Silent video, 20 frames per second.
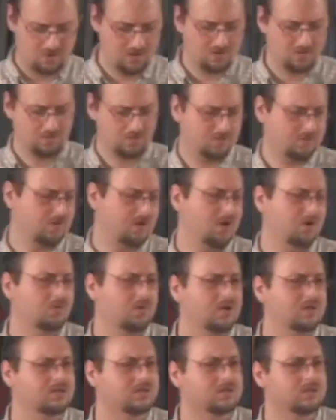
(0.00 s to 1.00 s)
What,
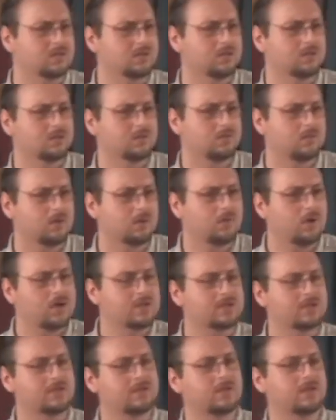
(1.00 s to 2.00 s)
what was it? What
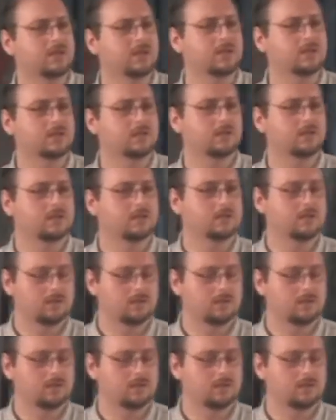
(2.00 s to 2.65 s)
was it then?